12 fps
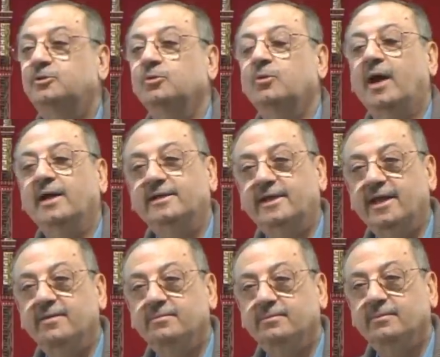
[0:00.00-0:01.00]
I
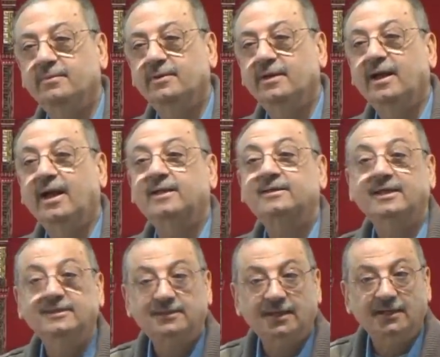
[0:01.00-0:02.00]
came,
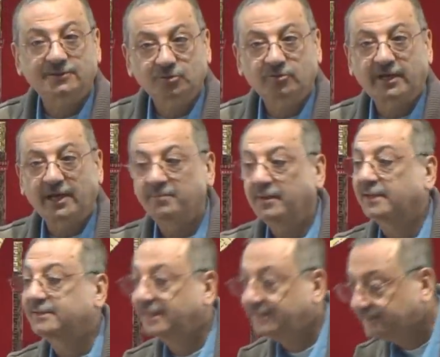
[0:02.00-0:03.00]
ataita, you came,
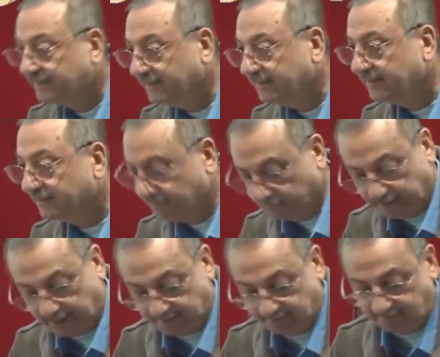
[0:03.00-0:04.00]
ataiti, you
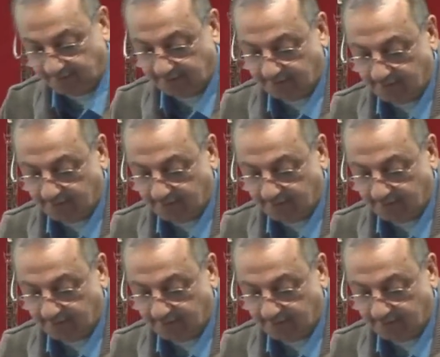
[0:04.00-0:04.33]
came, fine.